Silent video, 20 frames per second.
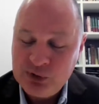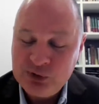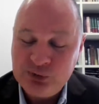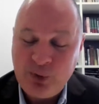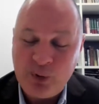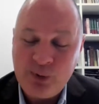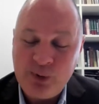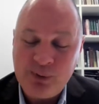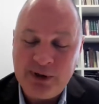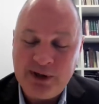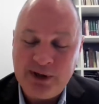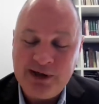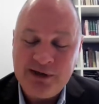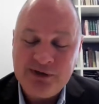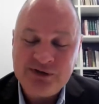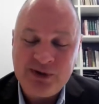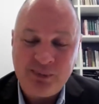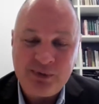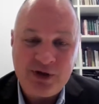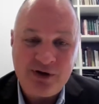was
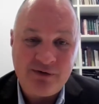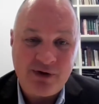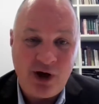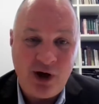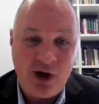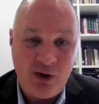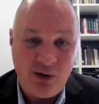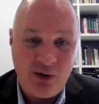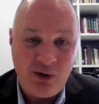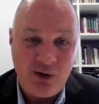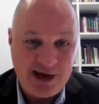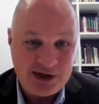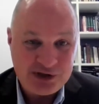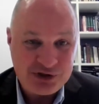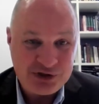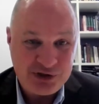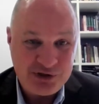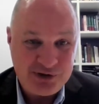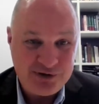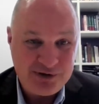probably something of a holding
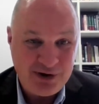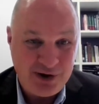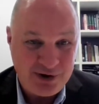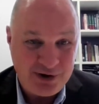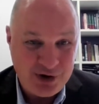action